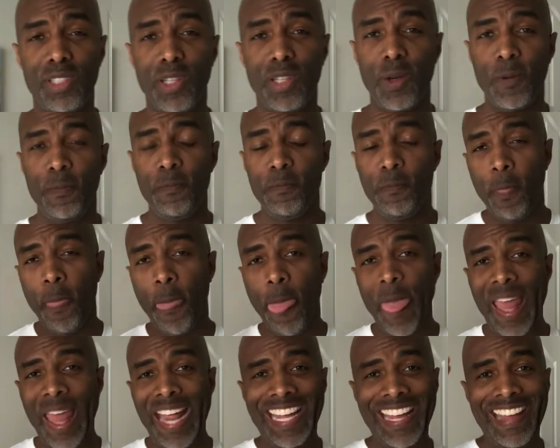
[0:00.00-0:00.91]
So
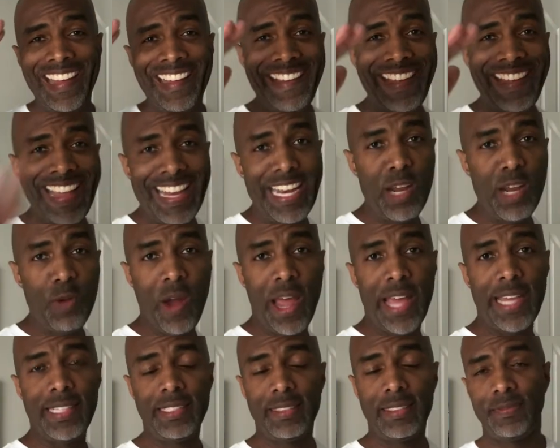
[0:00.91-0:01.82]

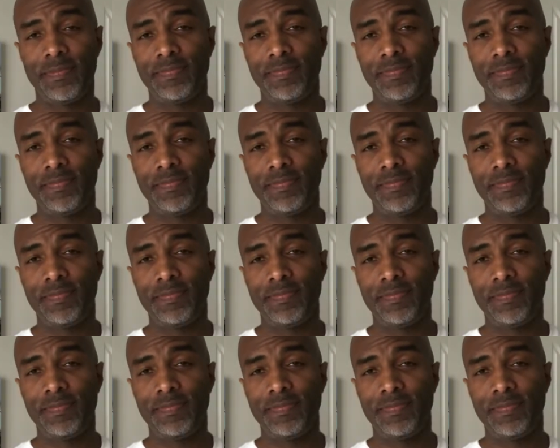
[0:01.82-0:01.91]
anyway.